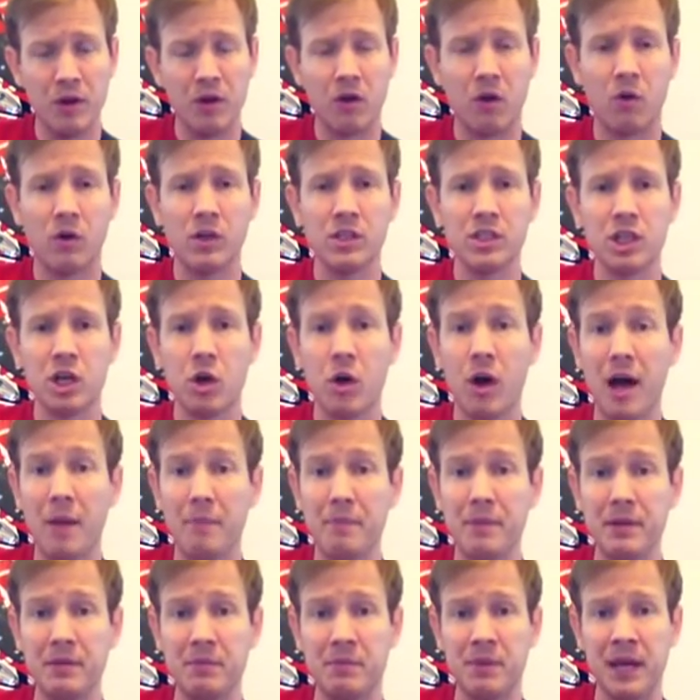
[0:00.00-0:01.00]
Or does it go
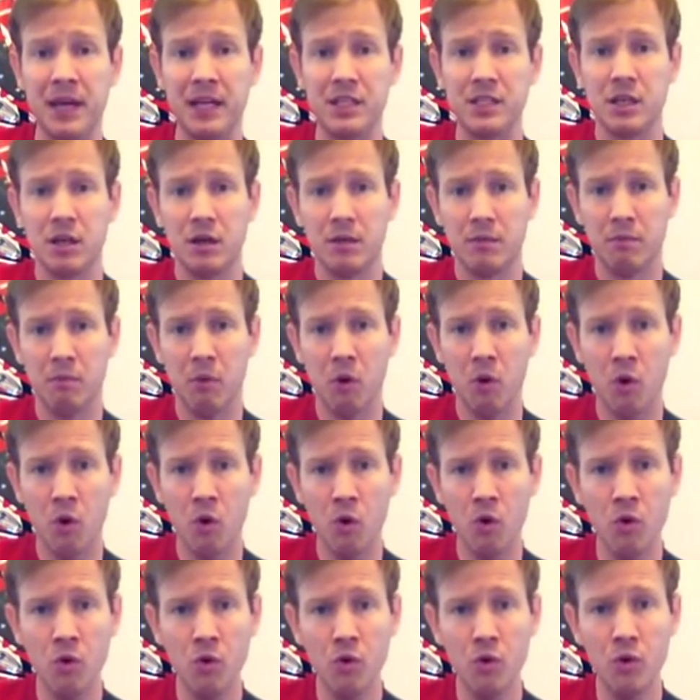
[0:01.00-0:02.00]
up in pitch?
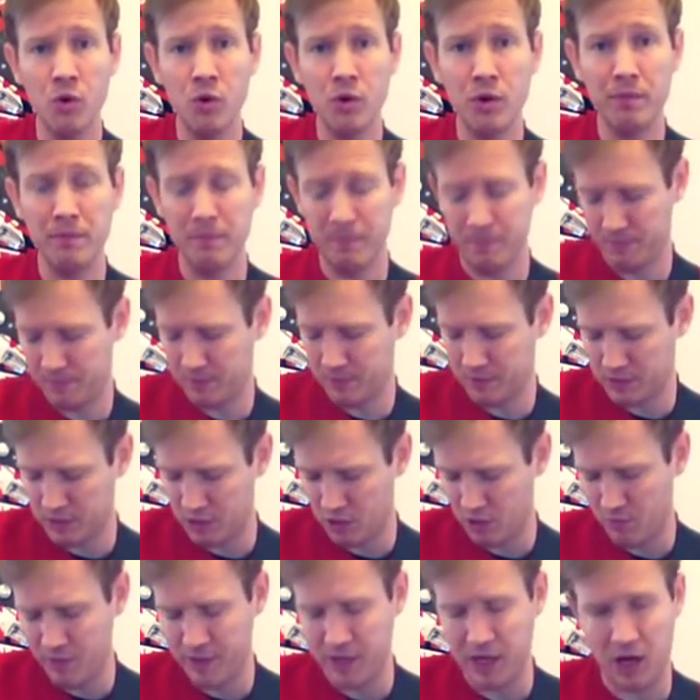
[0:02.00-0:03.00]
So
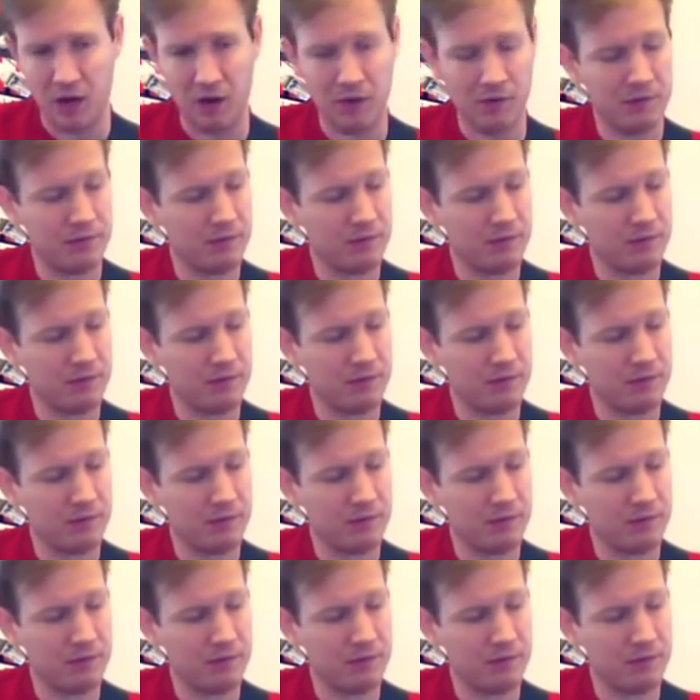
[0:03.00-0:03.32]
here we go.